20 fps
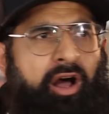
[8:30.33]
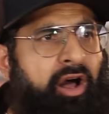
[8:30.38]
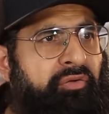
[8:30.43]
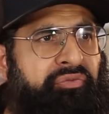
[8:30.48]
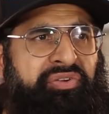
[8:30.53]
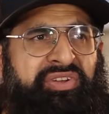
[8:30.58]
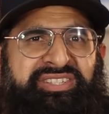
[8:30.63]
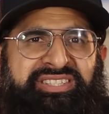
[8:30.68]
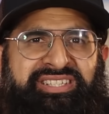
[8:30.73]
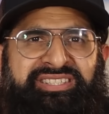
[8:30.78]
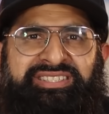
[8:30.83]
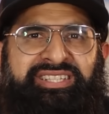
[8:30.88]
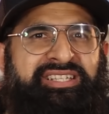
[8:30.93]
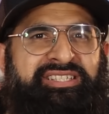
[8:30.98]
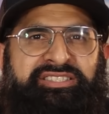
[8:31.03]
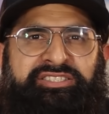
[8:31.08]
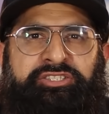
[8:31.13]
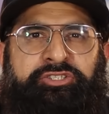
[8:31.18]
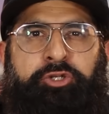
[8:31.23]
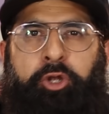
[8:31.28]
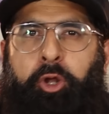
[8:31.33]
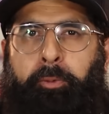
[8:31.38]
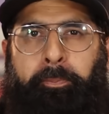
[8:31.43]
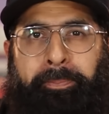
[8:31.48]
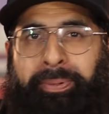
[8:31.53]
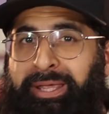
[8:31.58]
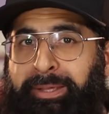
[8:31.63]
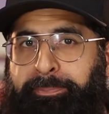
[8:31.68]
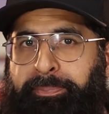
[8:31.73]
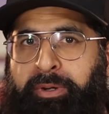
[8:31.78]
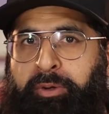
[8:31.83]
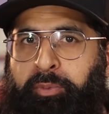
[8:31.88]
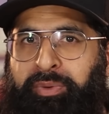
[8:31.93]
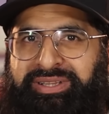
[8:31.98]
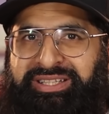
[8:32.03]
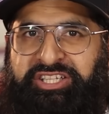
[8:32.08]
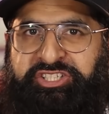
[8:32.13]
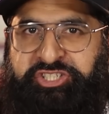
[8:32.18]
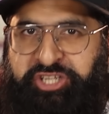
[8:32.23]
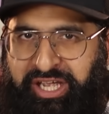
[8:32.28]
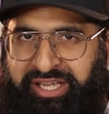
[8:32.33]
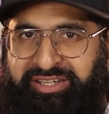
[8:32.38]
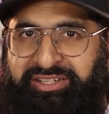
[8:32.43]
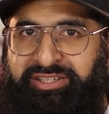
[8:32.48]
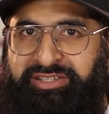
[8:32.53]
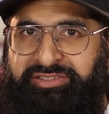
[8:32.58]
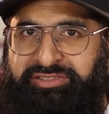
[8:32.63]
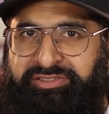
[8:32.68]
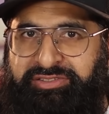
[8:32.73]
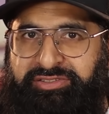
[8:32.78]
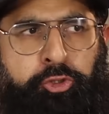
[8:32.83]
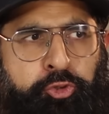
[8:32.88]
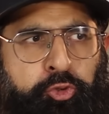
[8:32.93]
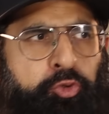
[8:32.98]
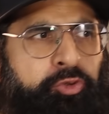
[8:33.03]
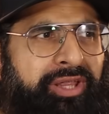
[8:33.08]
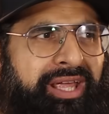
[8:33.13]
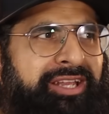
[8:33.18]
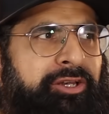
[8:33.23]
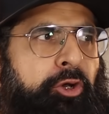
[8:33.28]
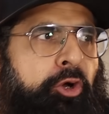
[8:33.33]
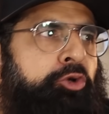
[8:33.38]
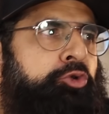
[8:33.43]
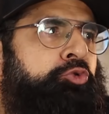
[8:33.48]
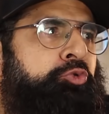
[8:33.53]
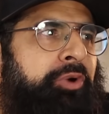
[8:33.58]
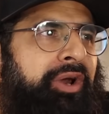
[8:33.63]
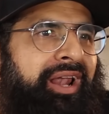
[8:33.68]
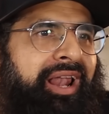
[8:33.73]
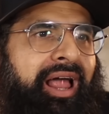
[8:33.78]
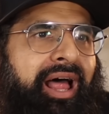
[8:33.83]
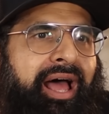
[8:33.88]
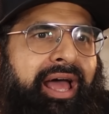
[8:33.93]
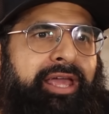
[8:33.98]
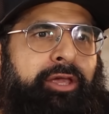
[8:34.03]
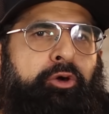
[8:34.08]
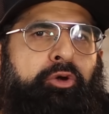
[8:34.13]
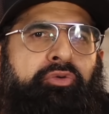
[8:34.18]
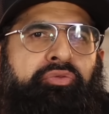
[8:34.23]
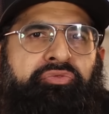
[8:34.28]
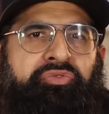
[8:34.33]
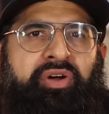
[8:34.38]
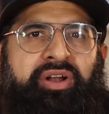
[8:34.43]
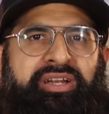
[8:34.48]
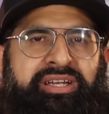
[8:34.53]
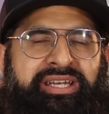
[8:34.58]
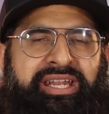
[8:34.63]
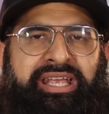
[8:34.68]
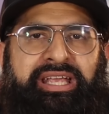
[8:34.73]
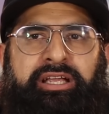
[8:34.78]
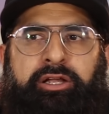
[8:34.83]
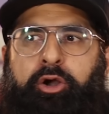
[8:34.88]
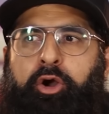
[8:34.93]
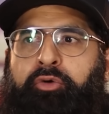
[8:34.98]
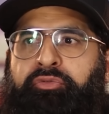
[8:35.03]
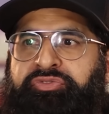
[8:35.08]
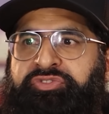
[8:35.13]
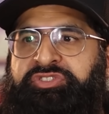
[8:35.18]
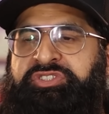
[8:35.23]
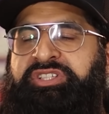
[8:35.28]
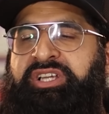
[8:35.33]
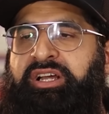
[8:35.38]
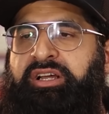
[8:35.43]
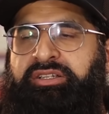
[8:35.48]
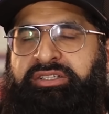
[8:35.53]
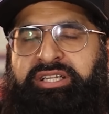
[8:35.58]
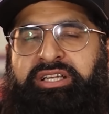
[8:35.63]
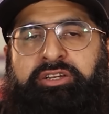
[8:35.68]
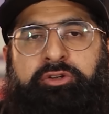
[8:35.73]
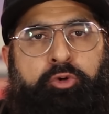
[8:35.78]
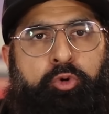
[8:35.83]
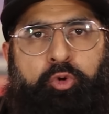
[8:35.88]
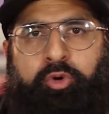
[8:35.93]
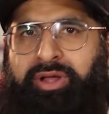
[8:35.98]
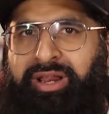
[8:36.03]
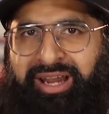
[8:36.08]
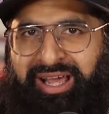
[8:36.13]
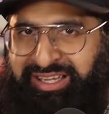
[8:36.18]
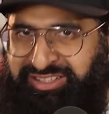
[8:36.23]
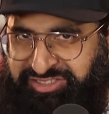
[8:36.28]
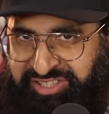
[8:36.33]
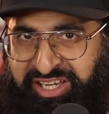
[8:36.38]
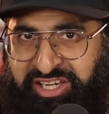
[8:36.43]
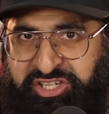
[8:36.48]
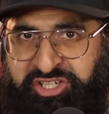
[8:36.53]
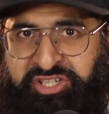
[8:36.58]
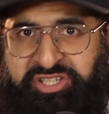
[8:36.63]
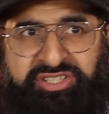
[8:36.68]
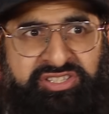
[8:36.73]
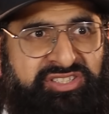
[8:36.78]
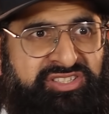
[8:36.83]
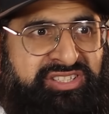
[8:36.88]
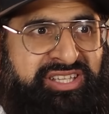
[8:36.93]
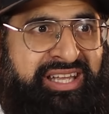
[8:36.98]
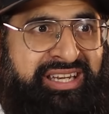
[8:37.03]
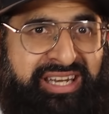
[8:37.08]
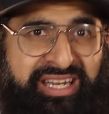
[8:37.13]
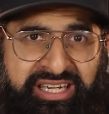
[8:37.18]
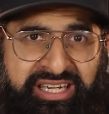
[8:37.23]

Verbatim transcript: Are physicists not people with agendas? Do they not rely on funding of certain organizations and